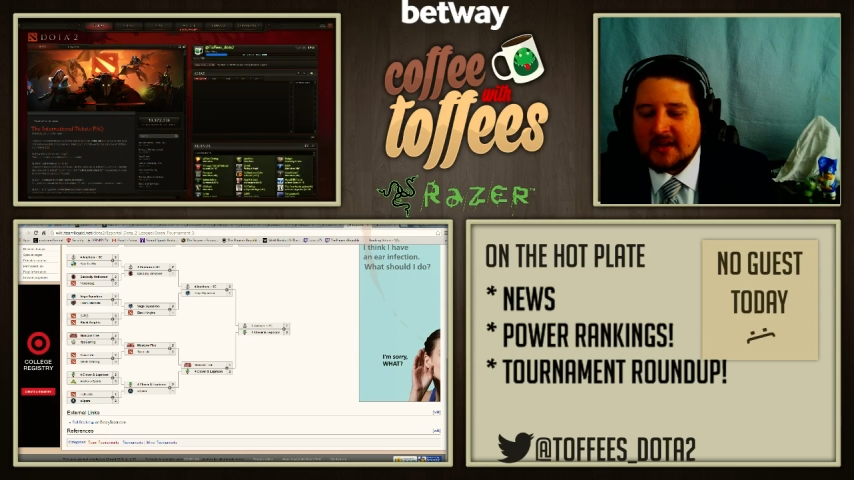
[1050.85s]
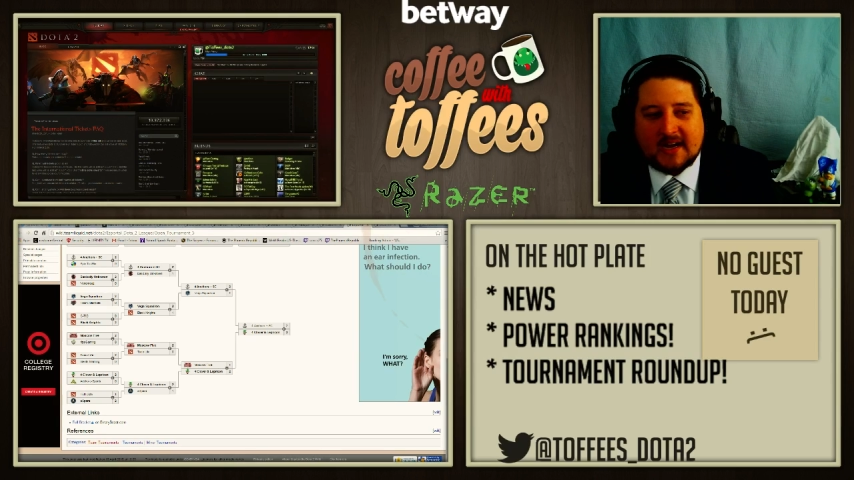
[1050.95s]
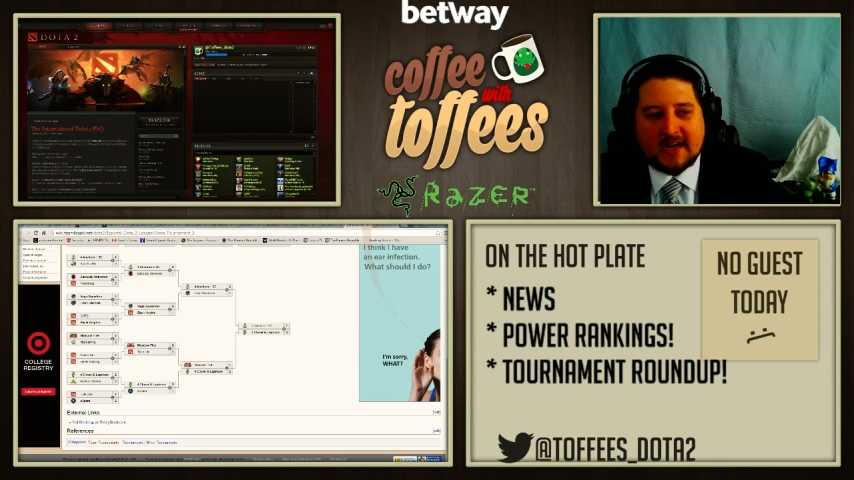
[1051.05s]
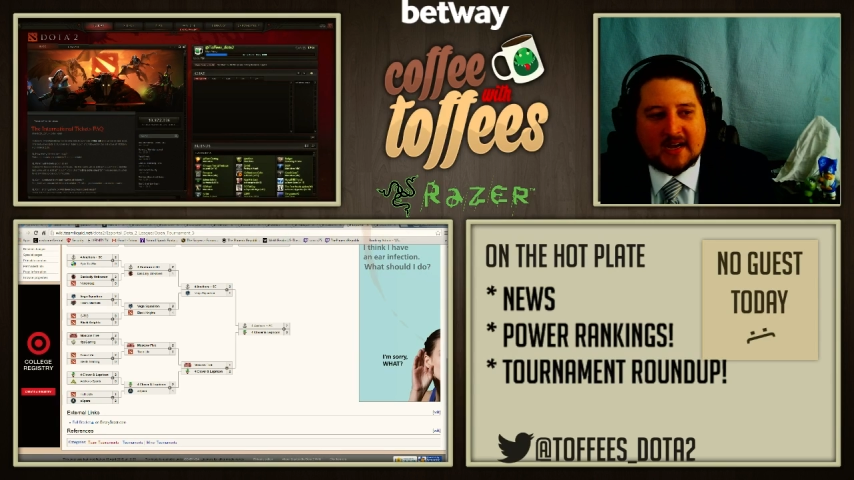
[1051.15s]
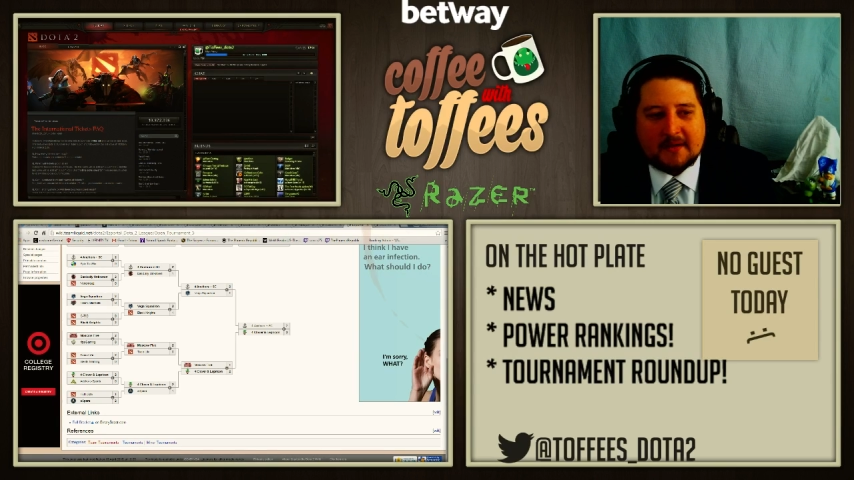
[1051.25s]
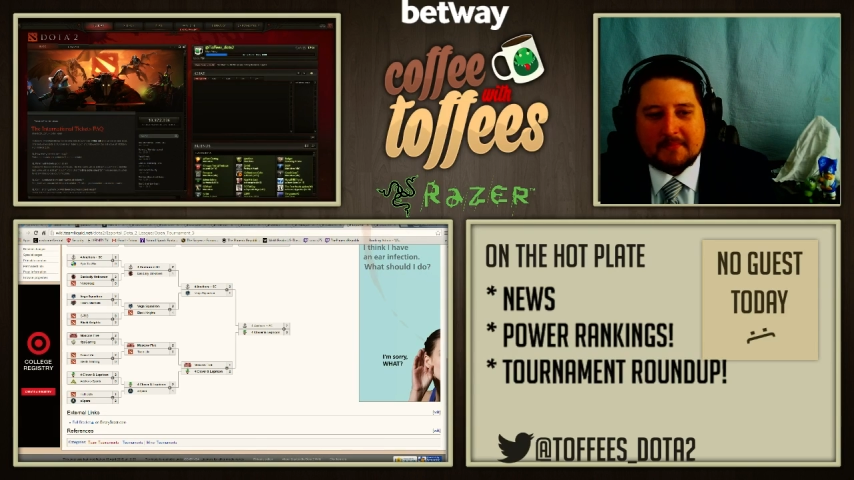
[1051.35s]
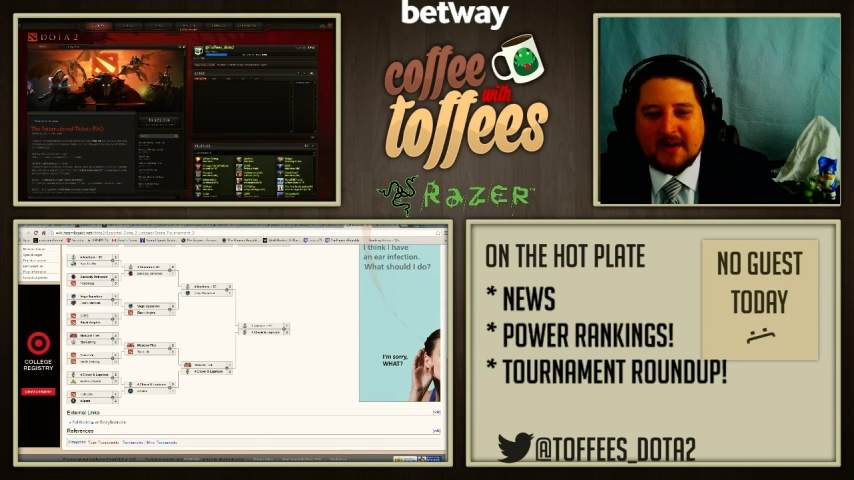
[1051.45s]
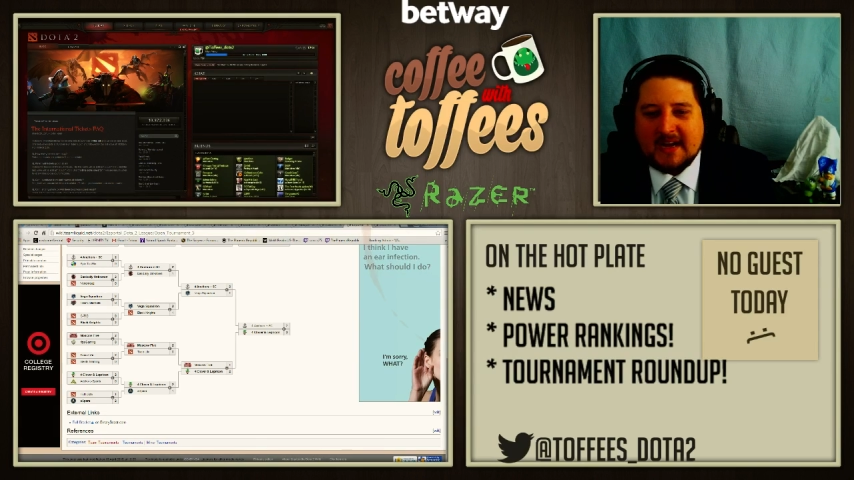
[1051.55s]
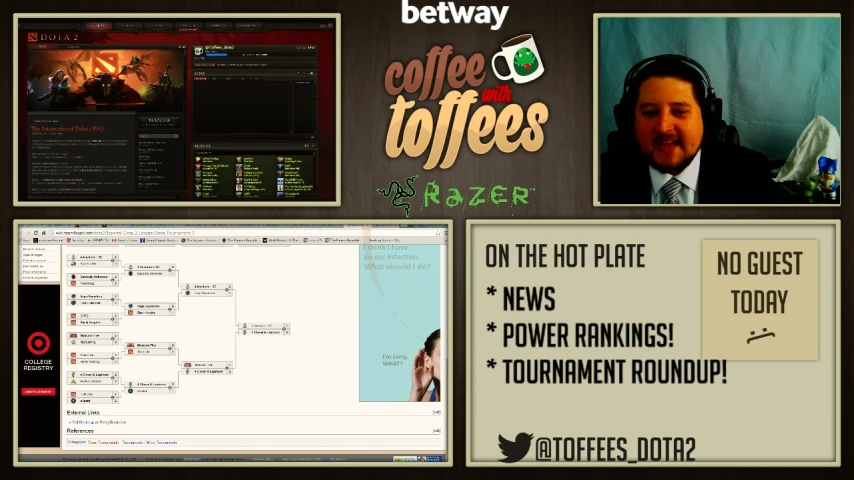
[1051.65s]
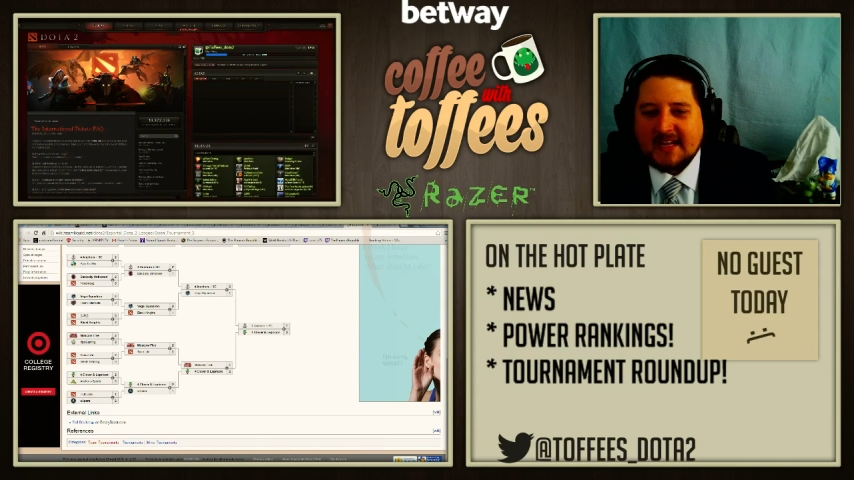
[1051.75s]
uh,
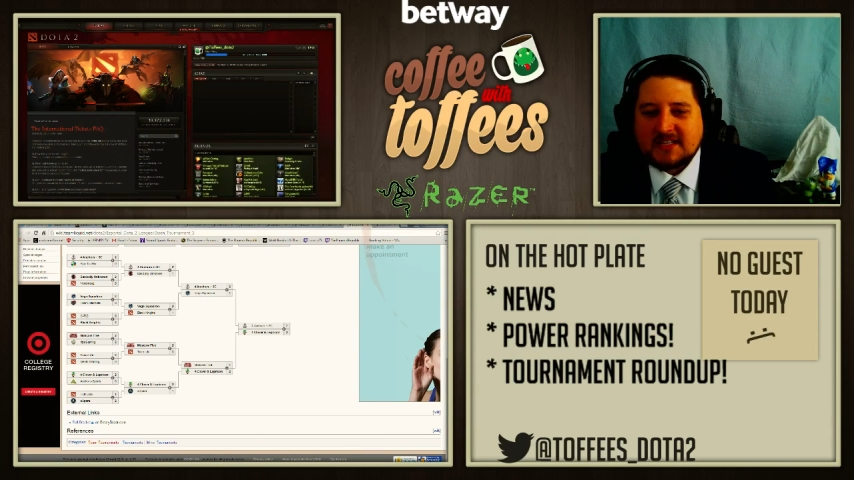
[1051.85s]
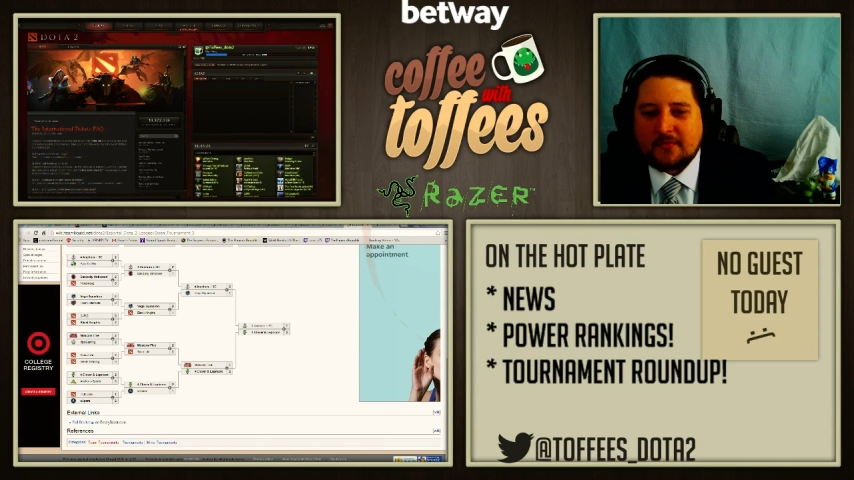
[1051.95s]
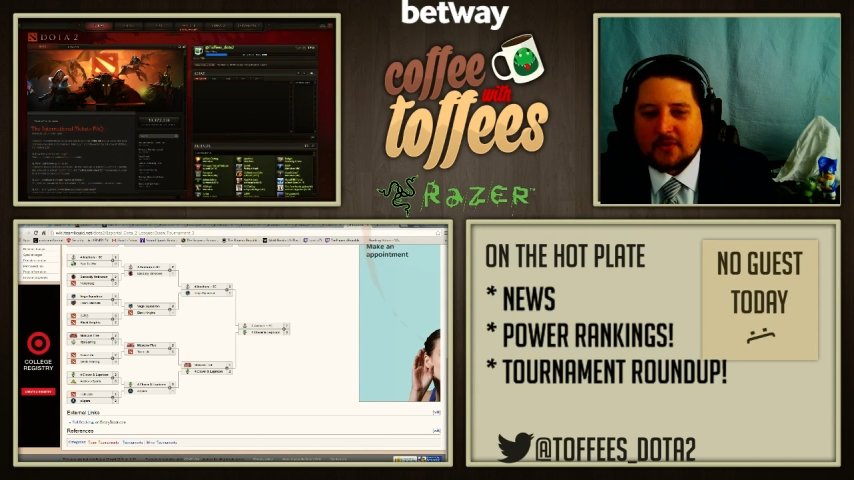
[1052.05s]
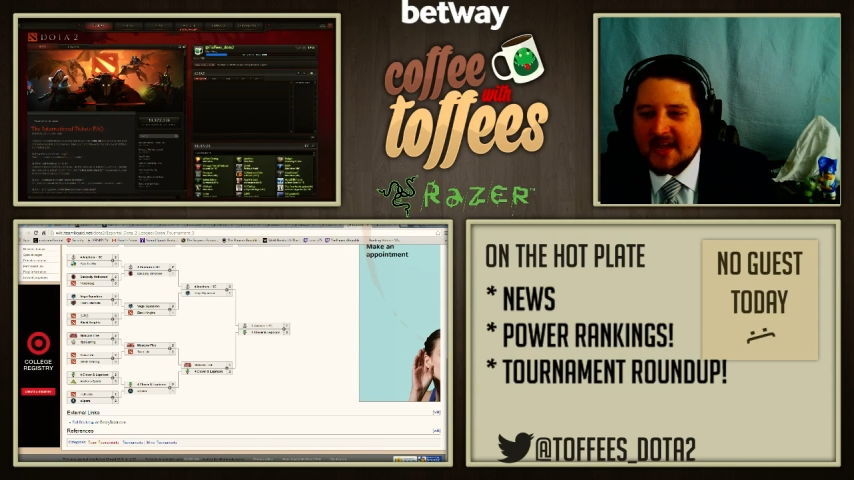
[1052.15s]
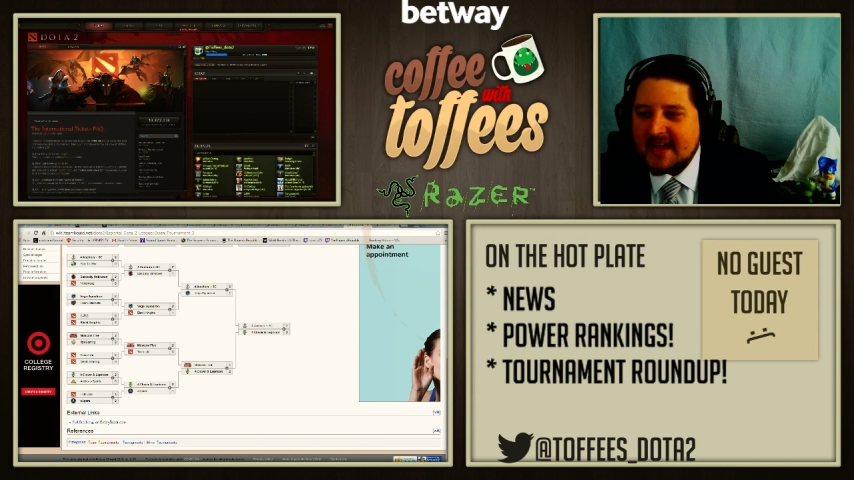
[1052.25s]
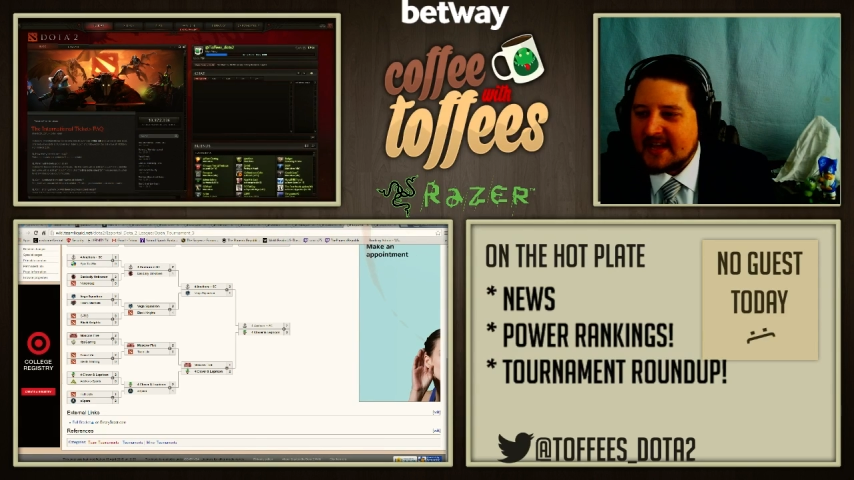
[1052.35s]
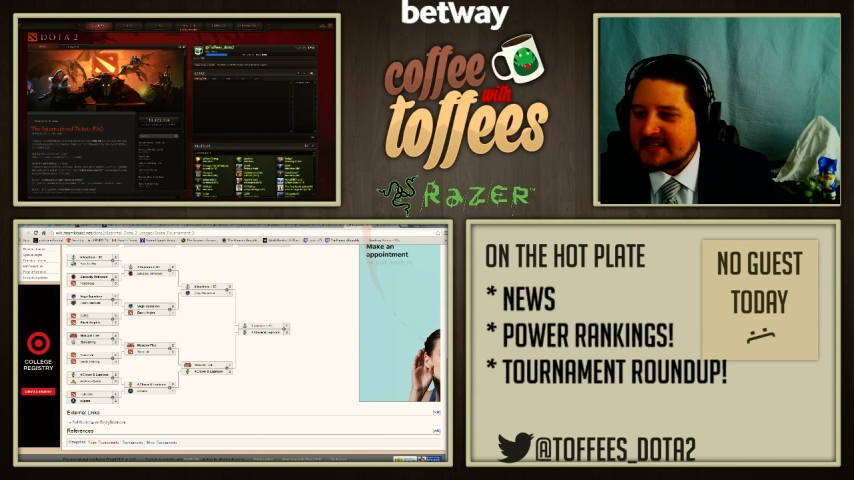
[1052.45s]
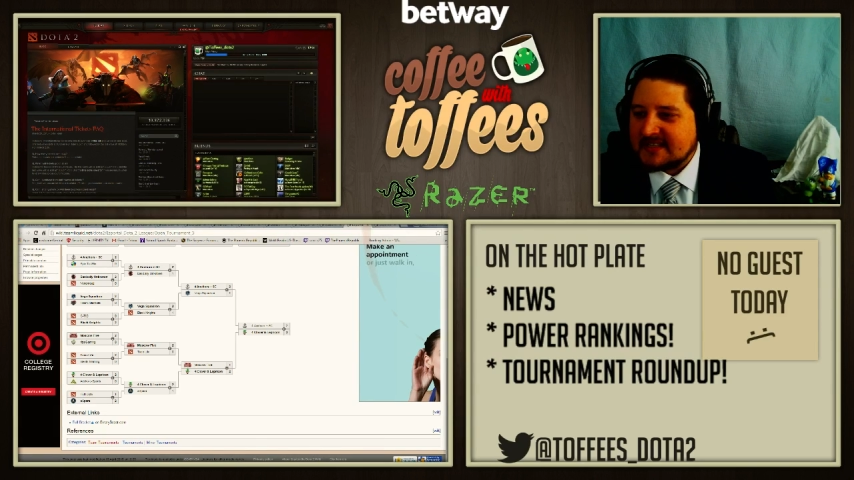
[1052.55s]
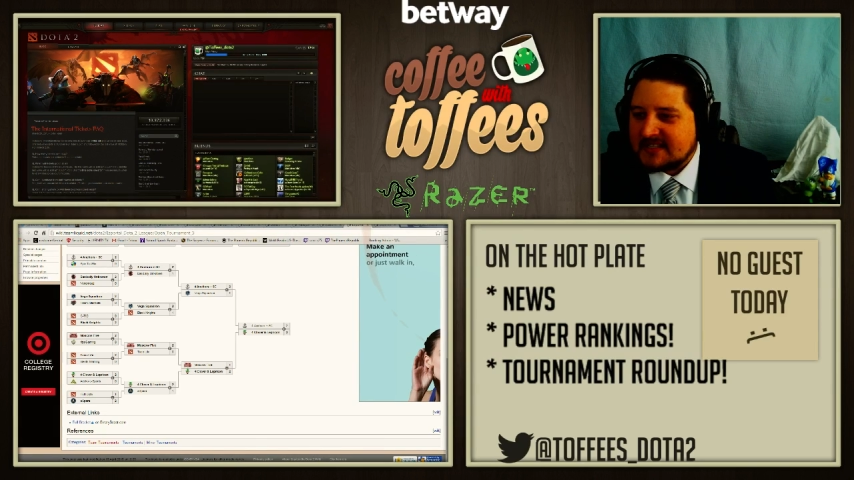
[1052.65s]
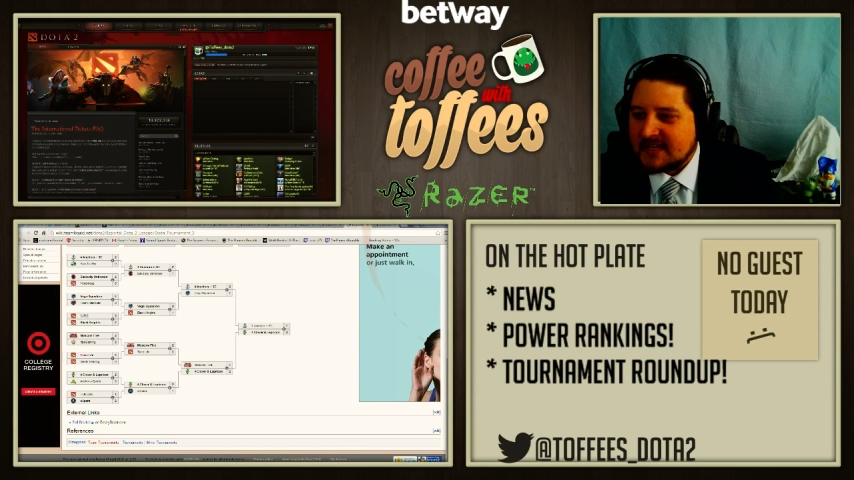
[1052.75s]
against
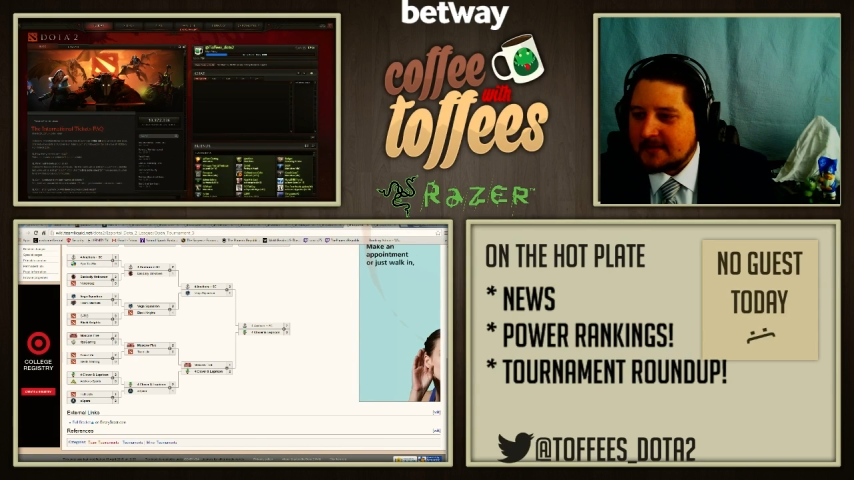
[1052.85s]
4ASC.